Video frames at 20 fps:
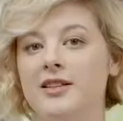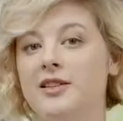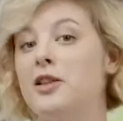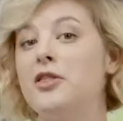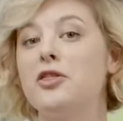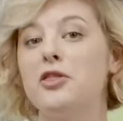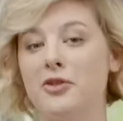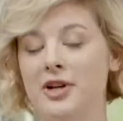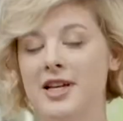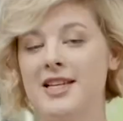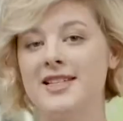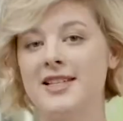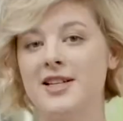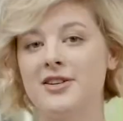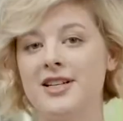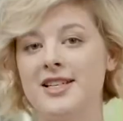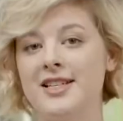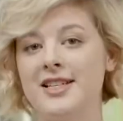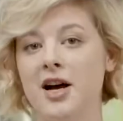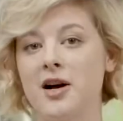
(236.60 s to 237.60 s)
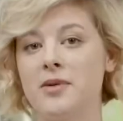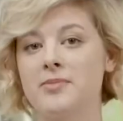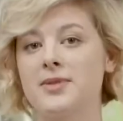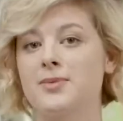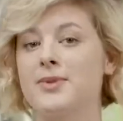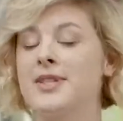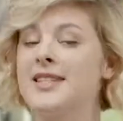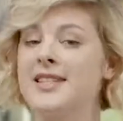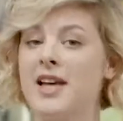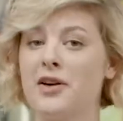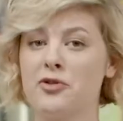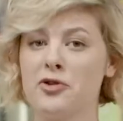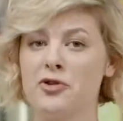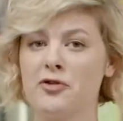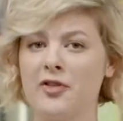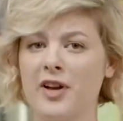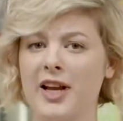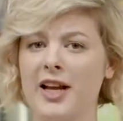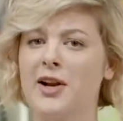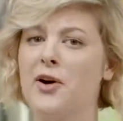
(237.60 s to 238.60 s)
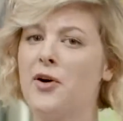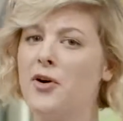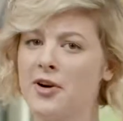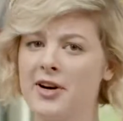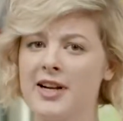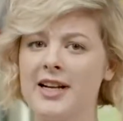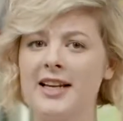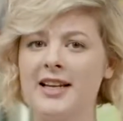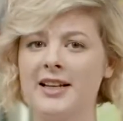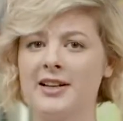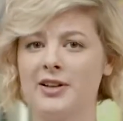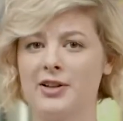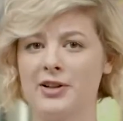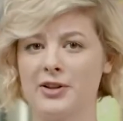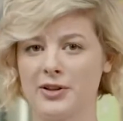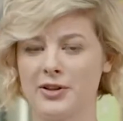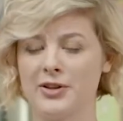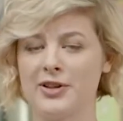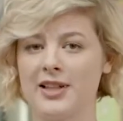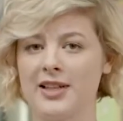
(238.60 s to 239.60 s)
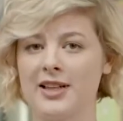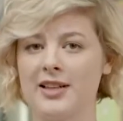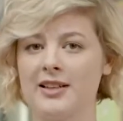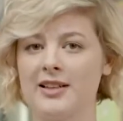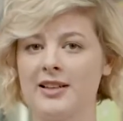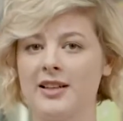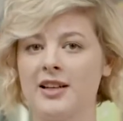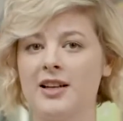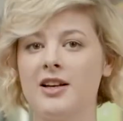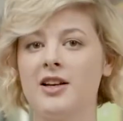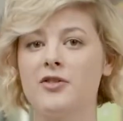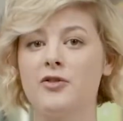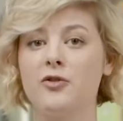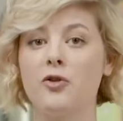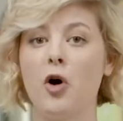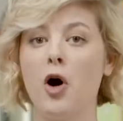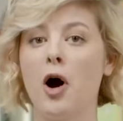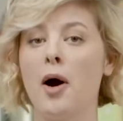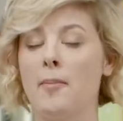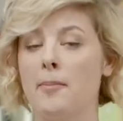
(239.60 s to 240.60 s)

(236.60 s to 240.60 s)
The 3 series comes with several feet already included for